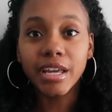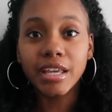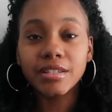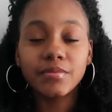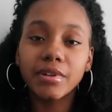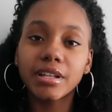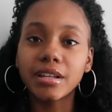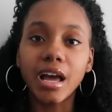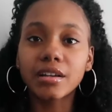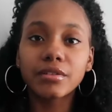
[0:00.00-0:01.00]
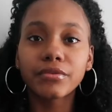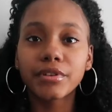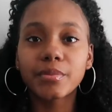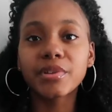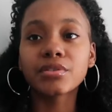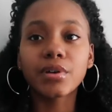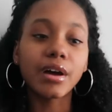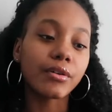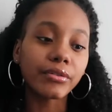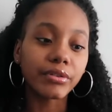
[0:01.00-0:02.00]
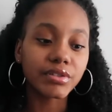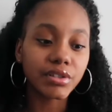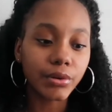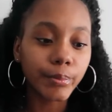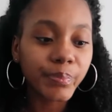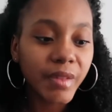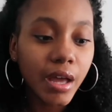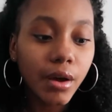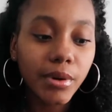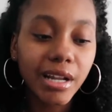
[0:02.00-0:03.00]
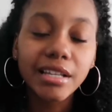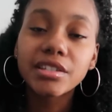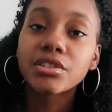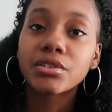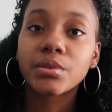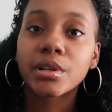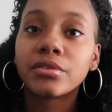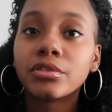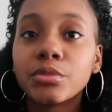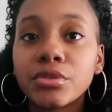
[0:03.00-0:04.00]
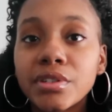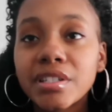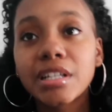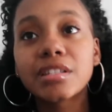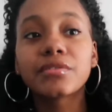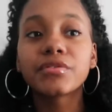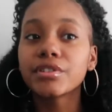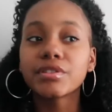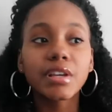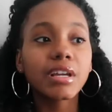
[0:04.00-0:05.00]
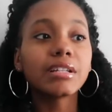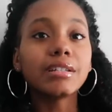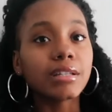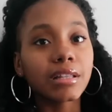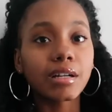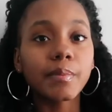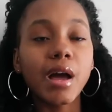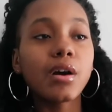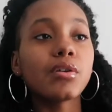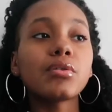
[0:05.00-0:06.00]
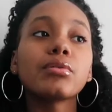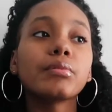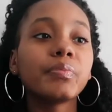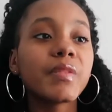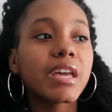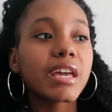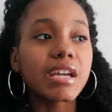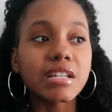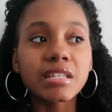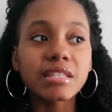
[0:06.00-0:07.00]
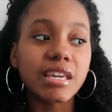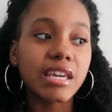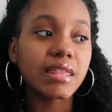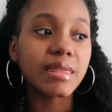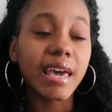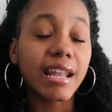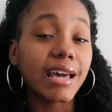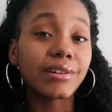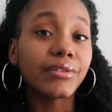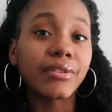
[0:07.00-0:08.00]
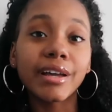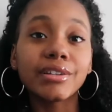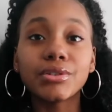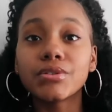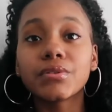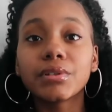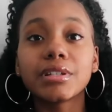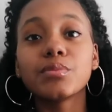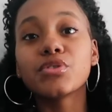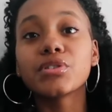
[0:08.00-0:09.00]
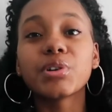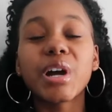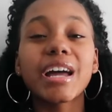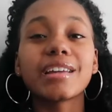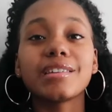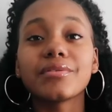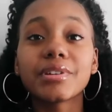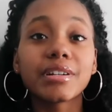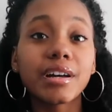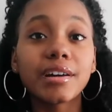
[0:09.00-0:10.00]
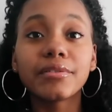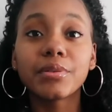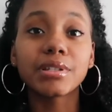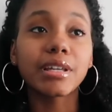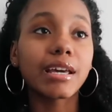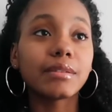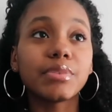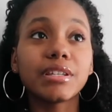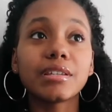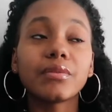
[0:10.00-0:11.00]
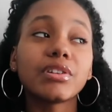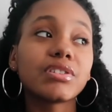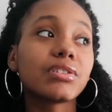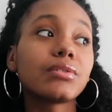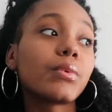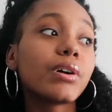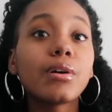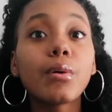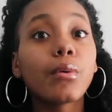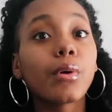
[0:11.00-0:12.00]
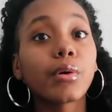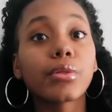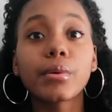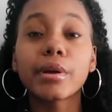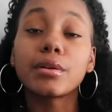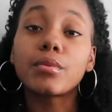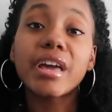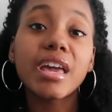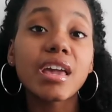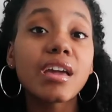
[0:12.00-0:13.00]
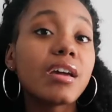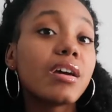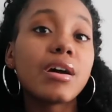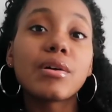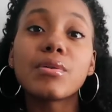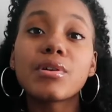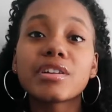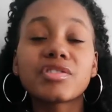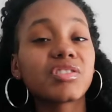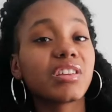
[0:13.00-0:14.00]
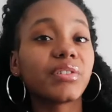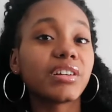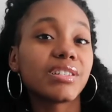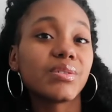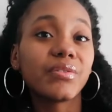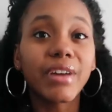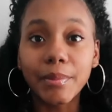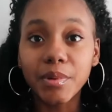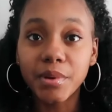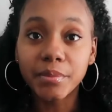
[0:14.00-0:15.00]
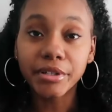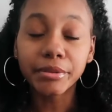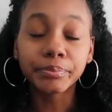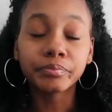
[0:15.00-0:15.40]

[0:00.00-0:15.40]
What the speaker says: It's really not good for your mental health. So what I like to do during a full moon is I like to first declutter my home. Anything that I don't find useful anymore, I get rid of, whether that be giving it to Goodwill or throwing it away or just giving it to a family member.